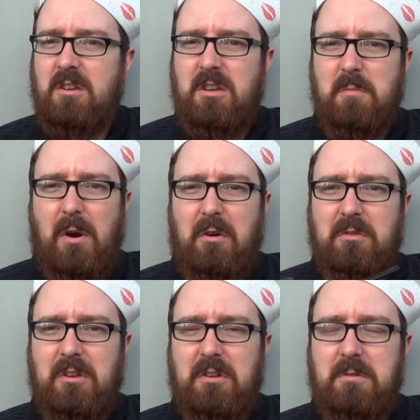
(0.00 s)

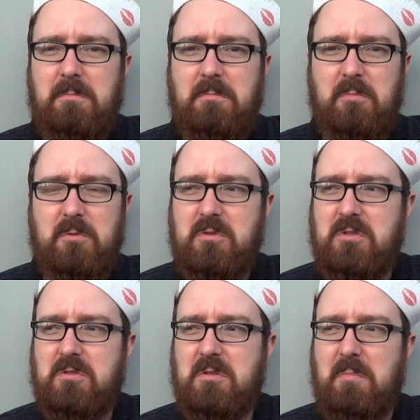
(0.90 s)
apparently was
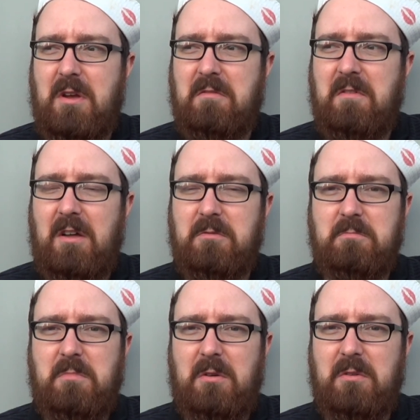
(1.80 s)
a big fan.
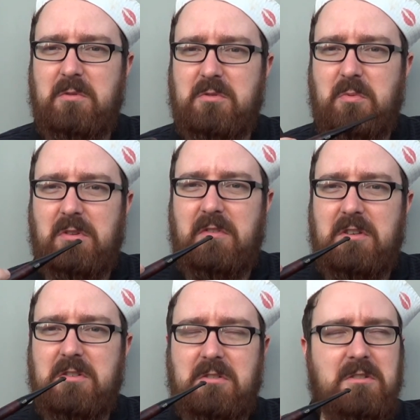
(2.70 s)
Apparently, it's one of
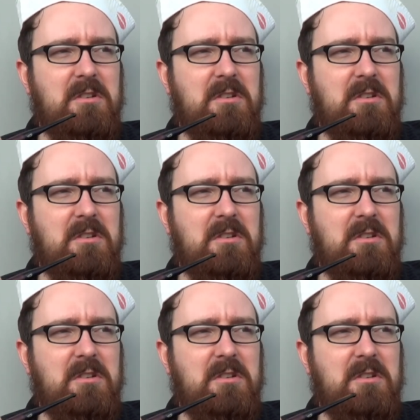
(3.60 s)
his all